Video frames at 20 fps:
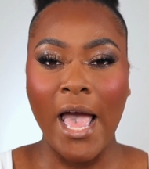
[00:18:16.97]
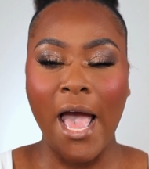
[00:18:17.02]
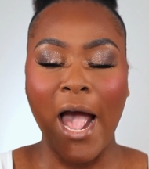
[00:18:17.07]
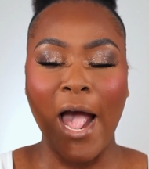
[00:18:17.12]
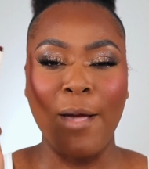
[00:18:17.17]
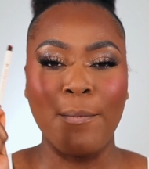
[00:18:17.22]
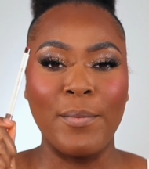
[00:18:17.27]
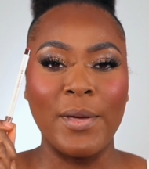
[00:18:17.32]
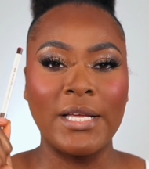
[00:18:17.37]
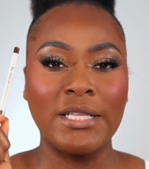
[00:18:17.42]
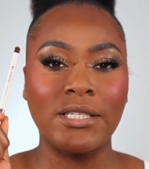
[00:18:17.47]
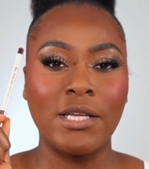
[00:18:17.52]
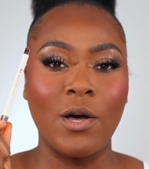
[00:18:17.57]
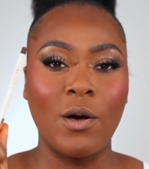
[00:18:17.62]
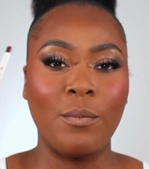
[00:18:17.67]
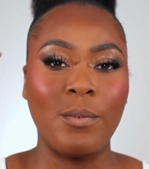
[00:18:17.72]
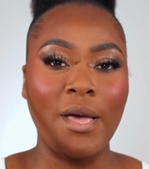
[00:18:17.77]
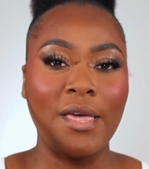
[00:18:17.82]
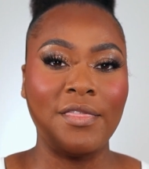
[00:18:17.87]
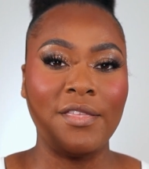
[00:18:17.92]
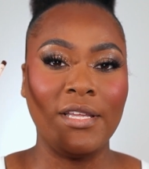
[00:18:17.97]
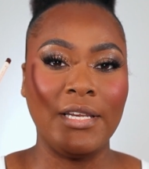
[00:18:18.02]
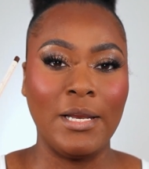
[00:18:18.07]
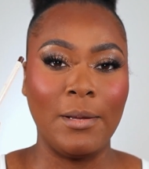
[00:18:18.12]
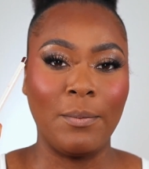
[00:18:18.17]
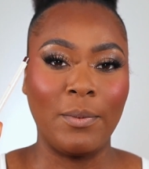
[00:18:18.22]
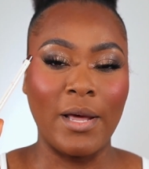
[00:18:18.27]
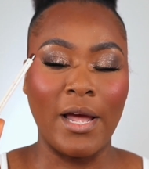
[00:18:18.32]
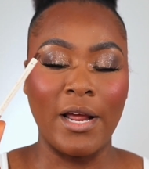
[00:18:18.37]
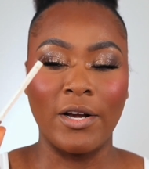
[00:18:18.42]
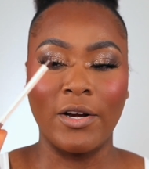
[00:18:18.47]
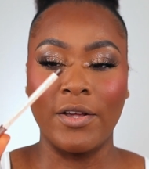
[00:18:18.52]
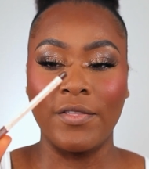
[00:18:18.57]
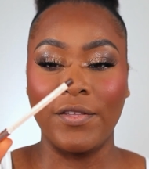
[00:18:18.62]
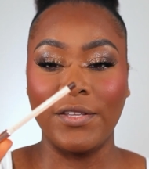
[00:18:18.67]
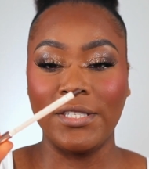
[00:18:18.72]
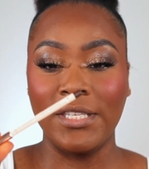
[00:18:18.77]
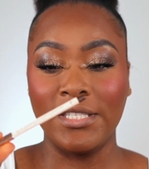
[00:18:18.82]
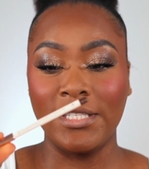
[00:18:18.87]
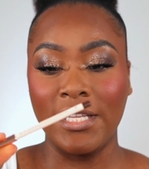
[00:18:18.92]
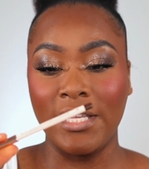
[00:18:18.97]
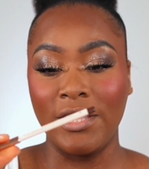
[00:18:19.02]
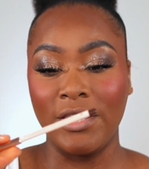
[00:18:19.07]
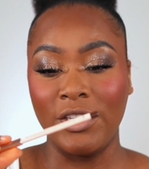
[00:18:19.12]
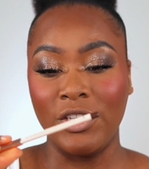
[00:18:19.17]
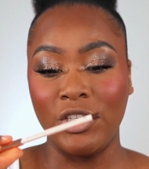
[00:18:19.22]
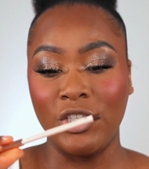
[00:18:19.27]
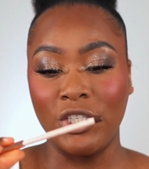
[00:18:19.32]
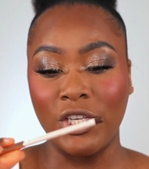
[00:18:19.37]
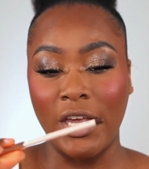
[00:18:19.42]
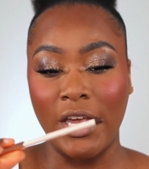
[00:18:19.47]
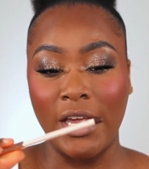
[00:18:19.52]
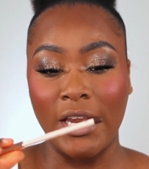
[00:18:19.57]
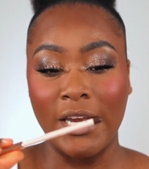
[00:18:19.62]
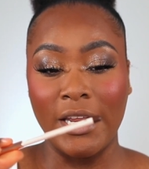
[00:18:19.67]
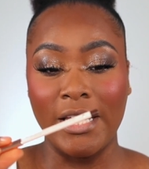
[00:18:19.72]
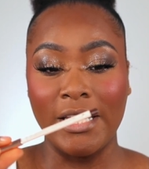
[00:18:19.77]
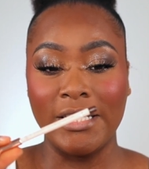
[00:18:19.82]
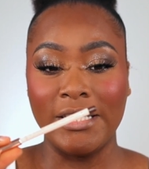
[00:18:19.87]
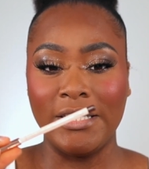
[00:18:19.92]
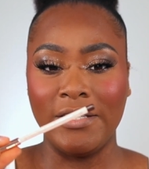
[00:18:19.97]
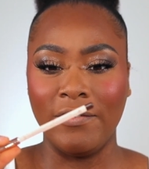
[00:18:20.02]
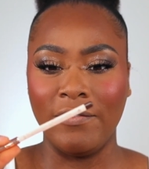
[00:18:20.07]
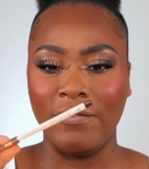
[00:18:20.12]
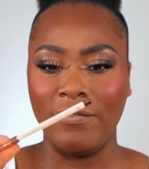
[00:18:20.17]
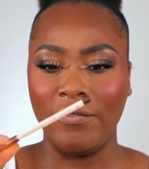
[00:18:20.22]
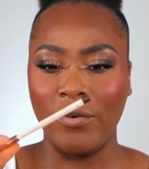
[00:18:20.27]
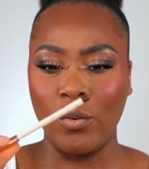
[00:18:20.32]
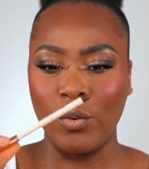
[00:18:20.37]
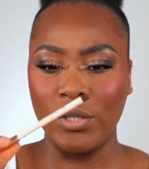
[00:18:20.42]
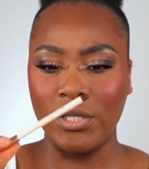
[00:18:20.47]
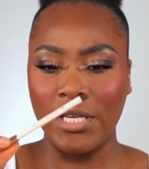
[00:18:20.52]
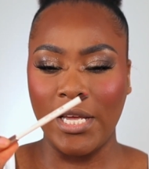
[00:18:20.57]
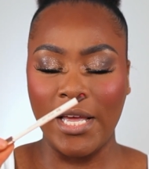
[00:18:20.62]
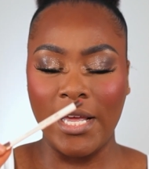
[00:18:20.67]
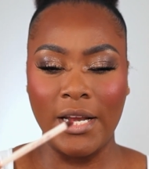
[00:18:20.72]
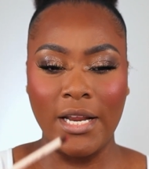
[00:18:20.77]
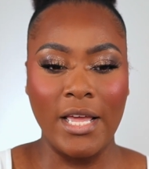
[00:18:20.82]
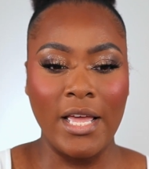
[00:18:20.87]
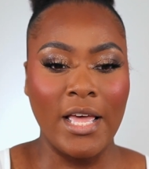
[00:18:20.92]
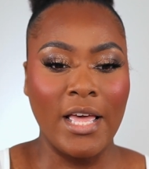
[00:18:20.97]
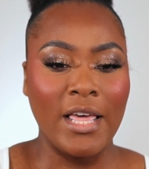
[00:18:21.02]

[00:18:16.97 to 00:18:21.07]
I picked up the lip liner. This is in the shade Devoted.